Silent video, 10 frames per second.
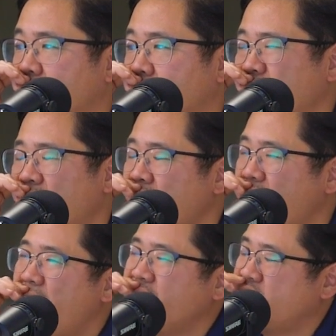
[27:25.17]
Because
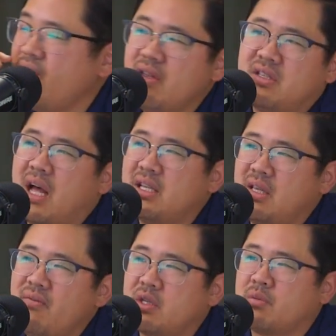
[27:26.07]
I
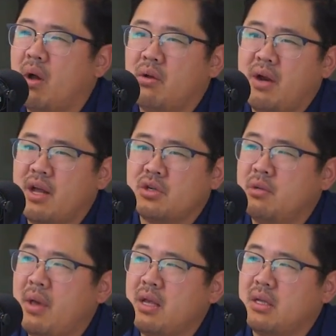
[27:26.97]
see these smaller national
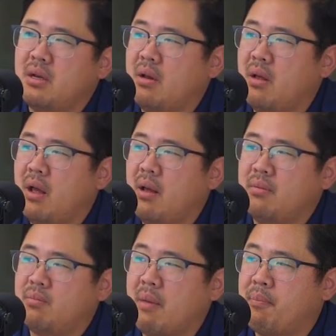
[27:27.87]
banks
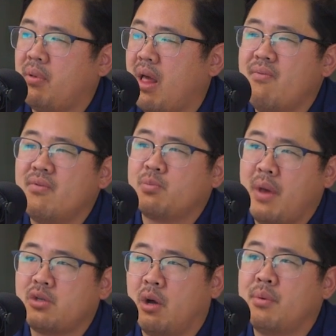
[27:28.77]
that play in the
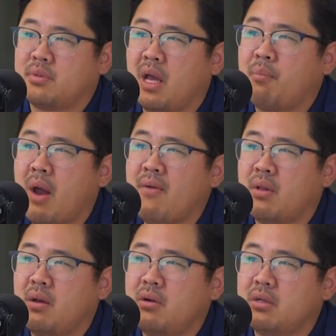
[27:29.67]
space almost like private
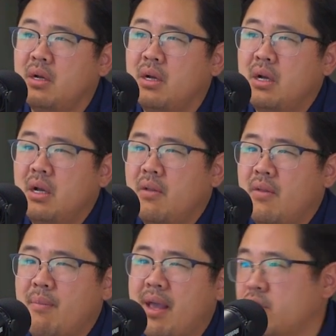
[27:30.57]
lenders
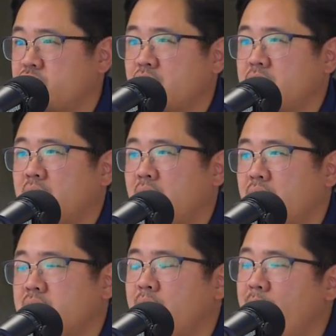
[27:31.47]
that make construction
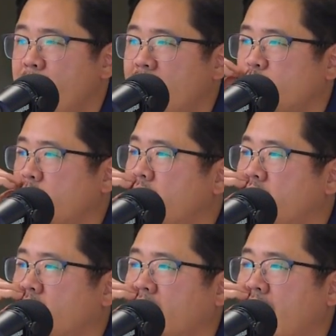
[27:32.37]
loans, and it makes me
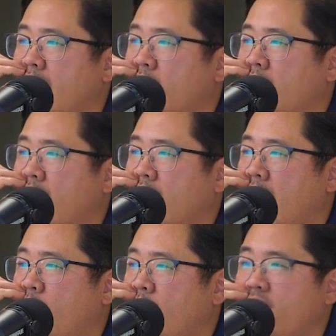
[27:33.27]
wonder, like, how
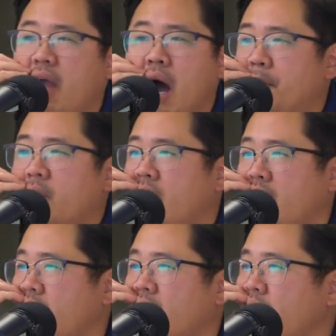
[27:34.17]
are they
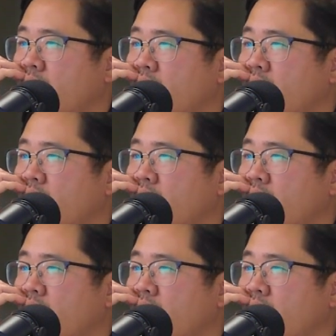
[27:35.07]
operating